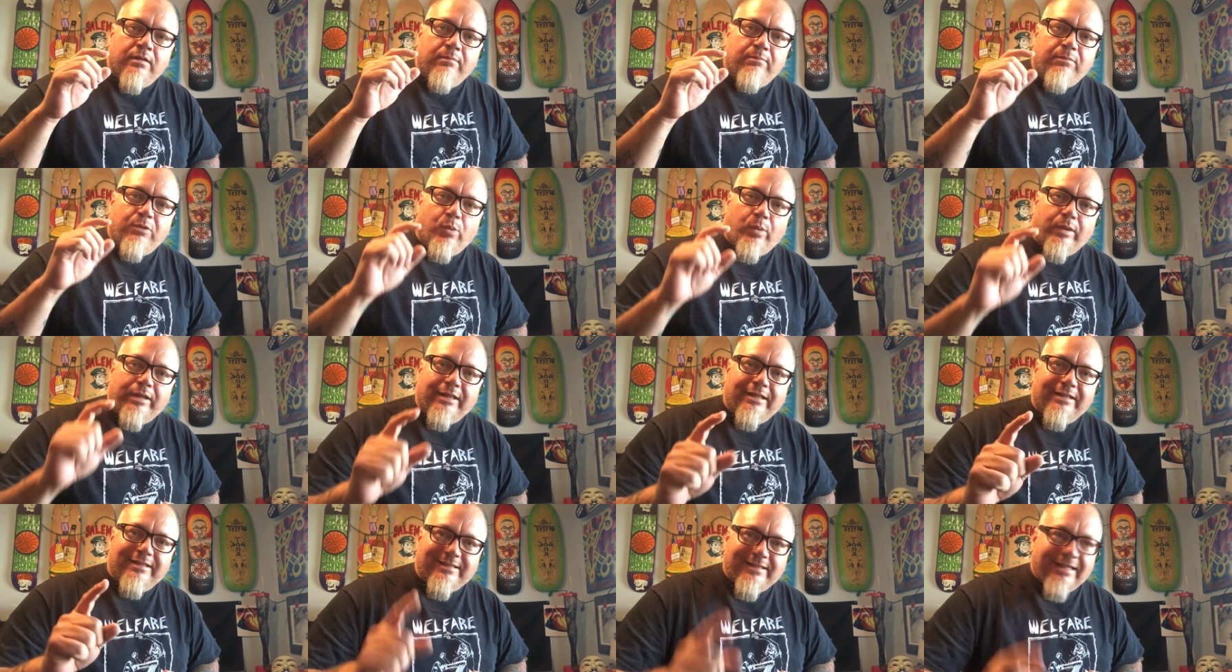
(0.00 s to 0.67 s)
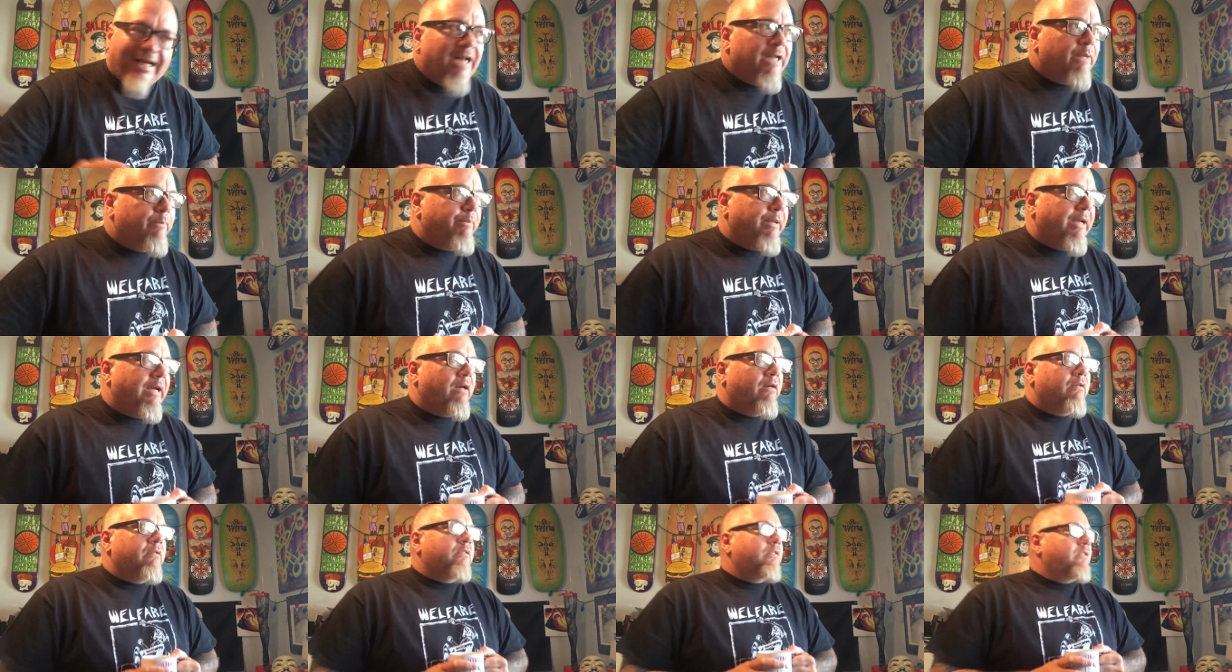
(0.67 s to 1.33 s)
But what it is not
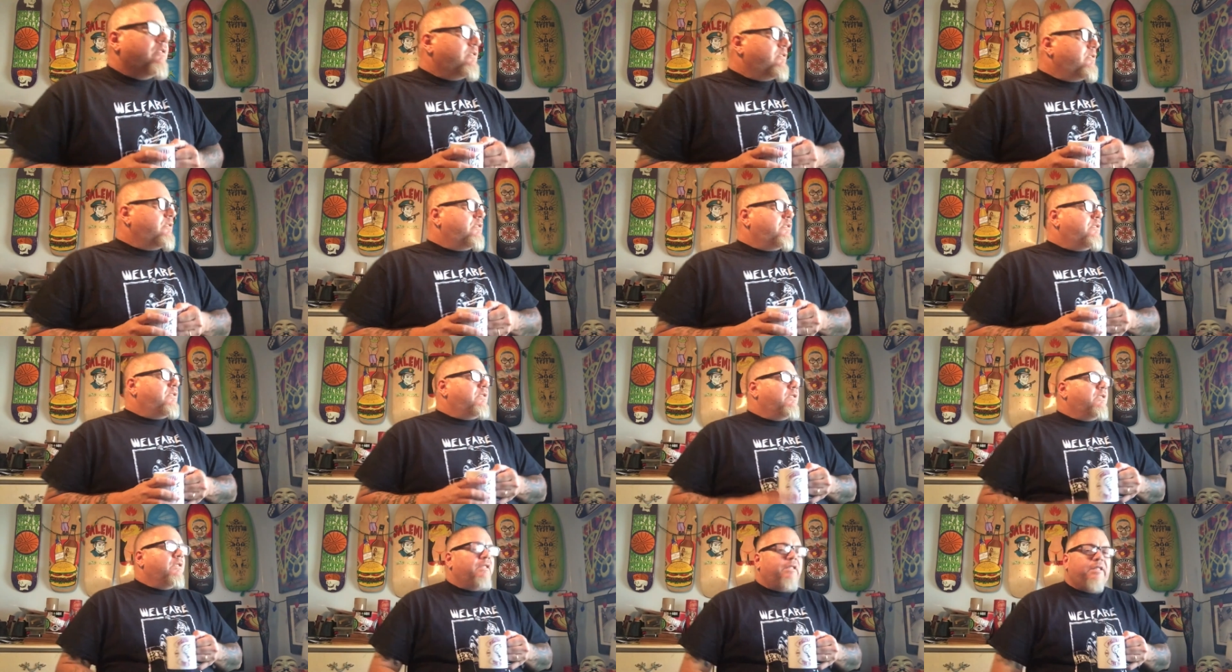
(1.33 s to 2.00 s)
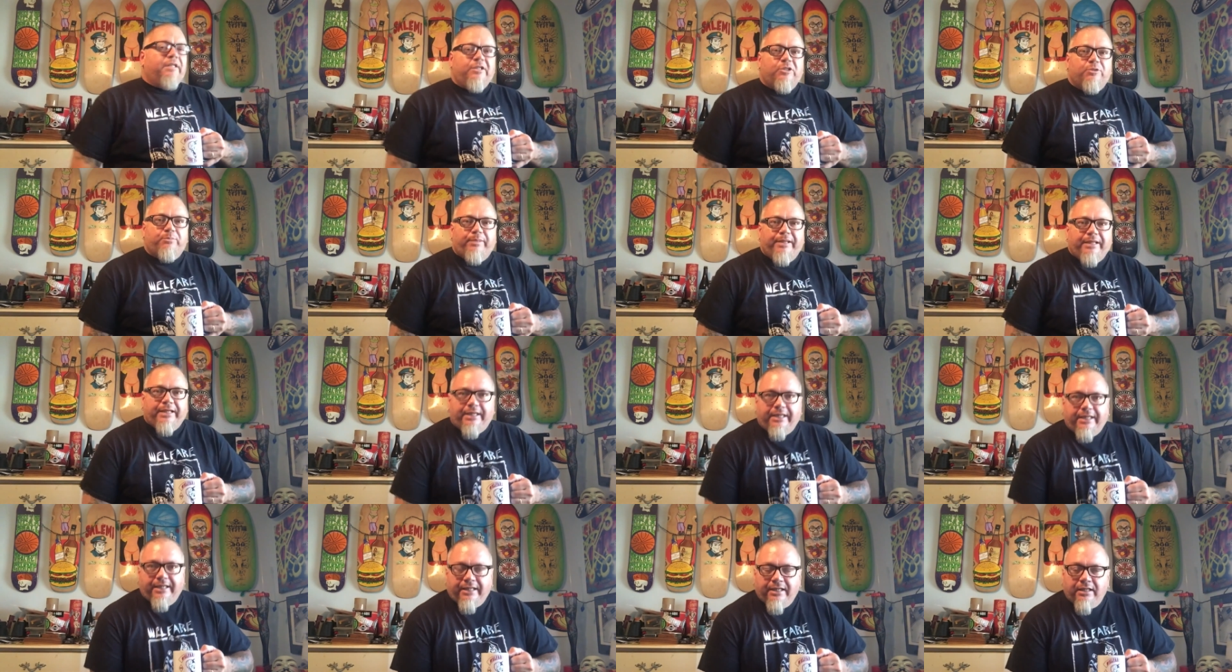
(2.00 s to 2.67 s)
about is
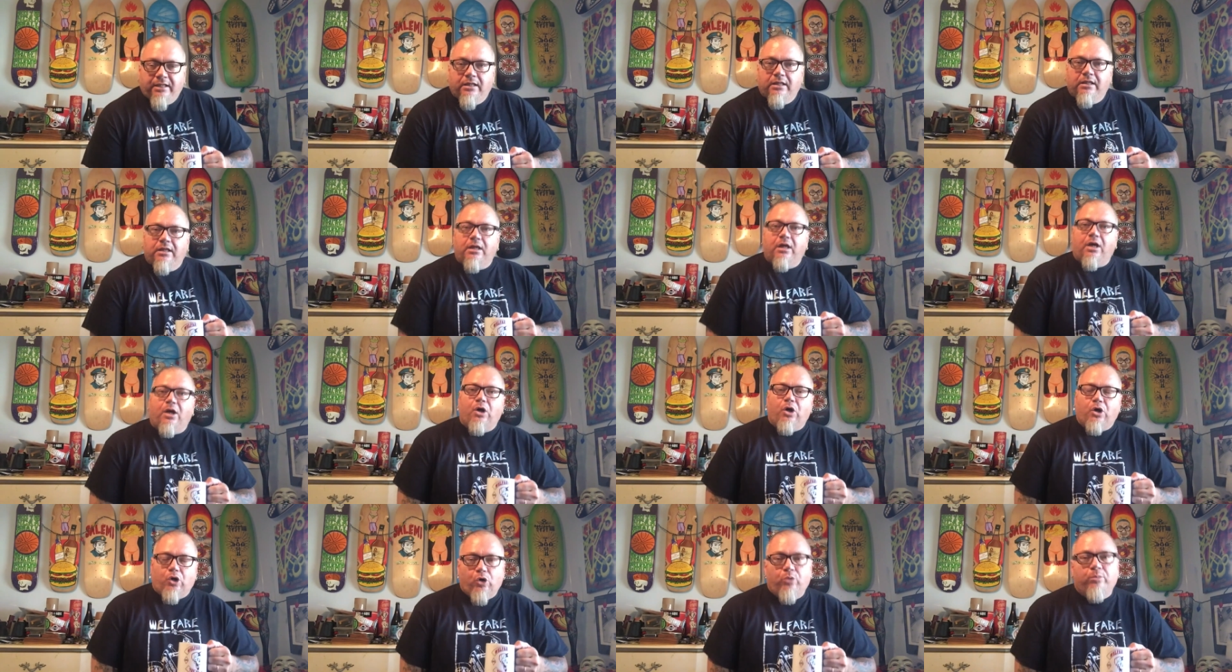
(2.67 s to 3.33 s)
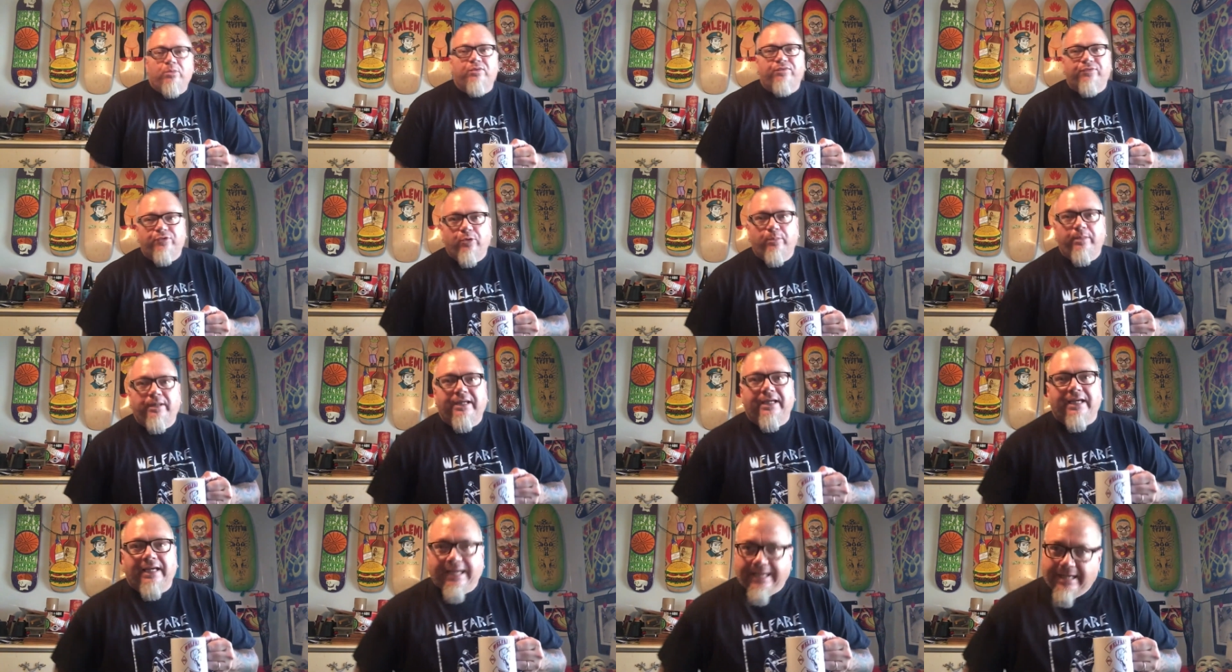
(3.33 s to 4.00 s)
being
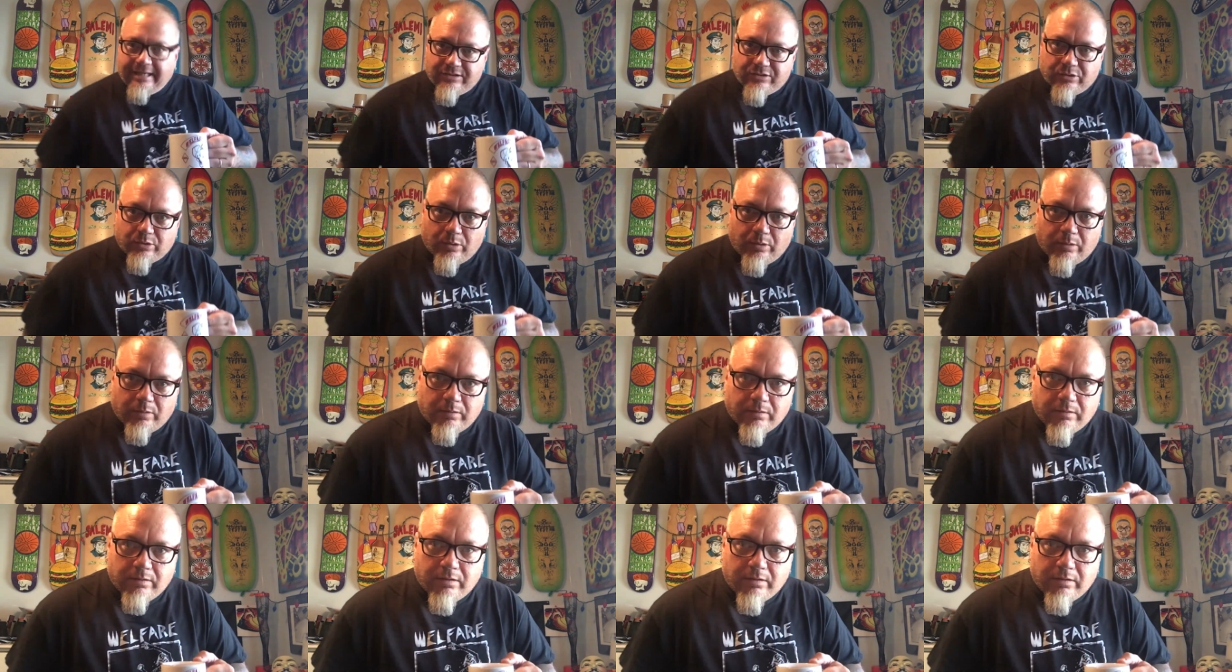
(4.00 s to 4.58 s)
homophobic asshole.